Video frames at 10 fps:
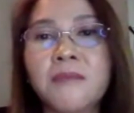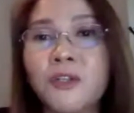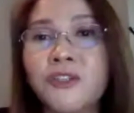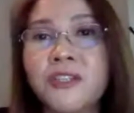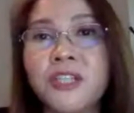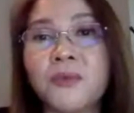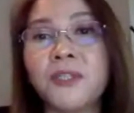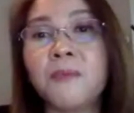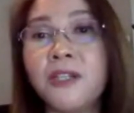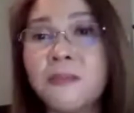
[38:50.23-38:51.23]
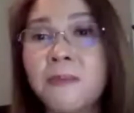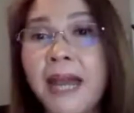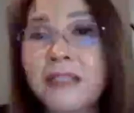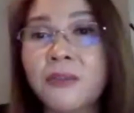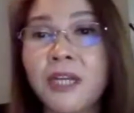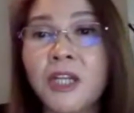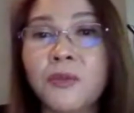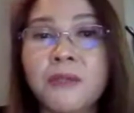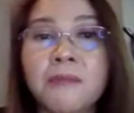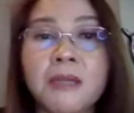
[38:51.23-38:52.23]
emergency response plan to
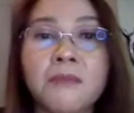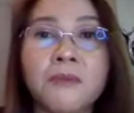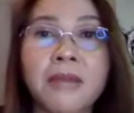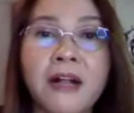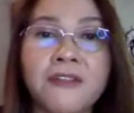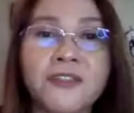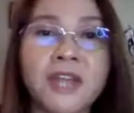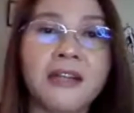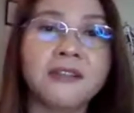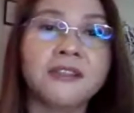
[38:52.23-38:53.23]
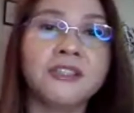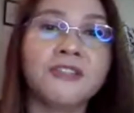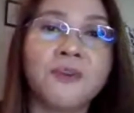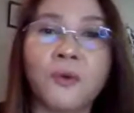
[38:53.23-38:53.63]
include the minimum health standards,